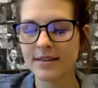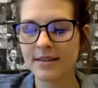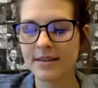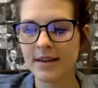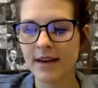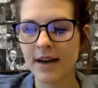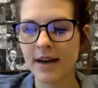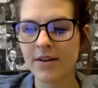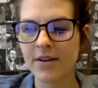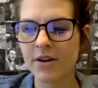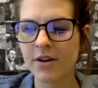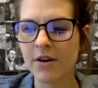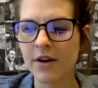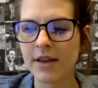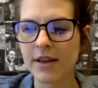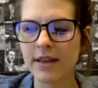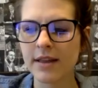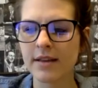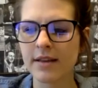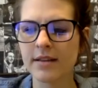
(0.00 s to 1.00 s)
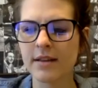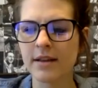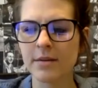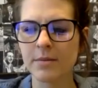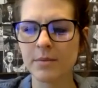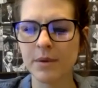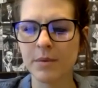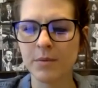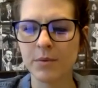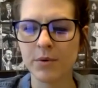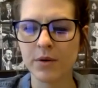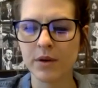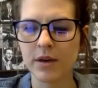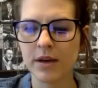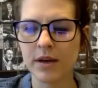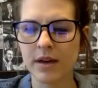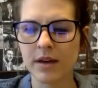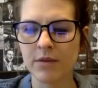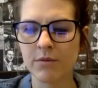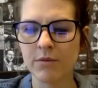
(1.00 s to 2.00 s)
I don't know. I think a lot of people can
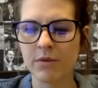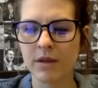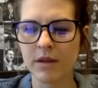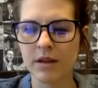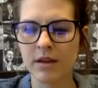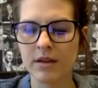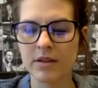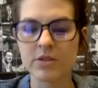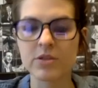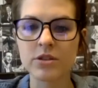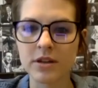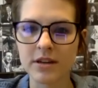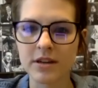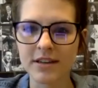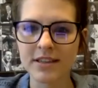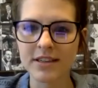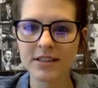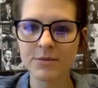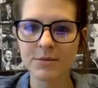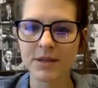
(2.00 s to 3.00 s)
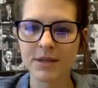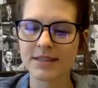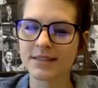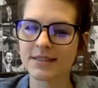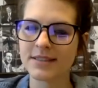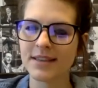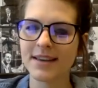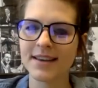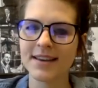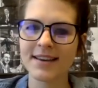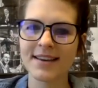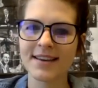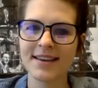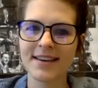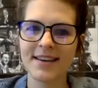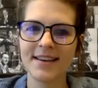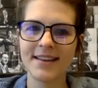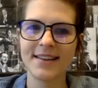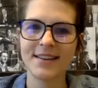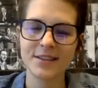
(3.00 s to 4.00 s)
get really discouraged because it's like,
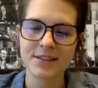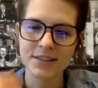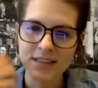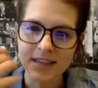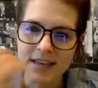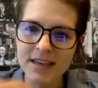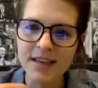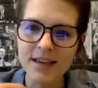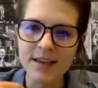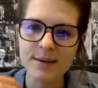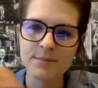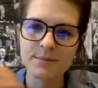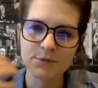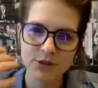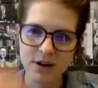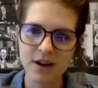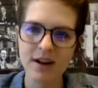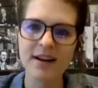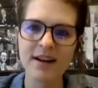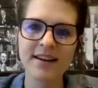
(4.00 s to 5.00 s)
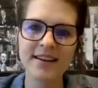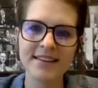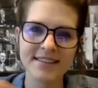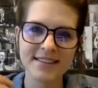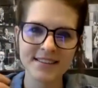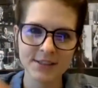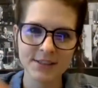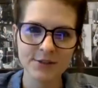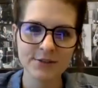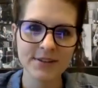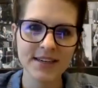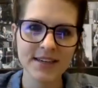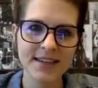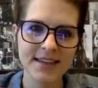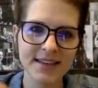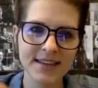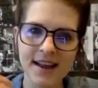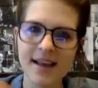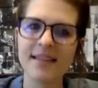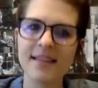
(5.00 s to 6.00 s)
they just keep trying to do it
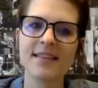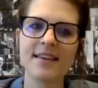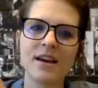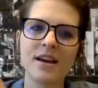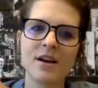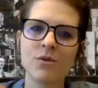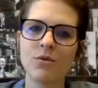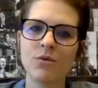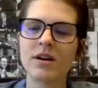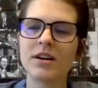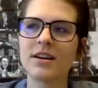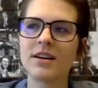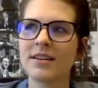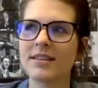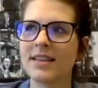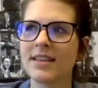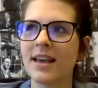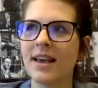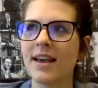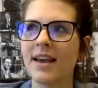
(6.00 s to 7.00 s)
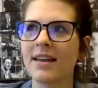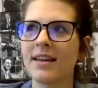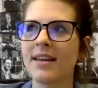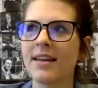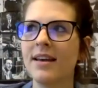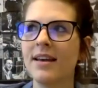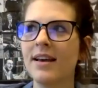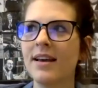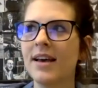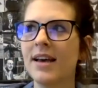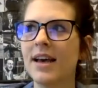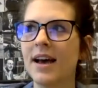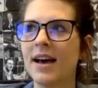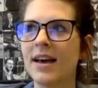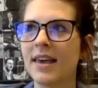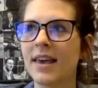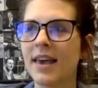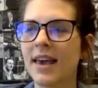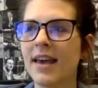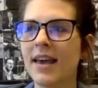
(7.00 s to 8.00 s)
and nothing works. And
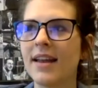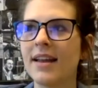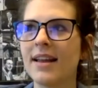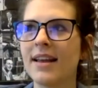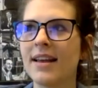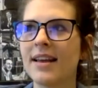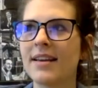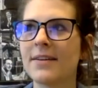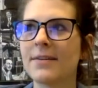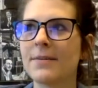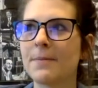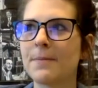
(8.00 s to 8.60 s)
again, like,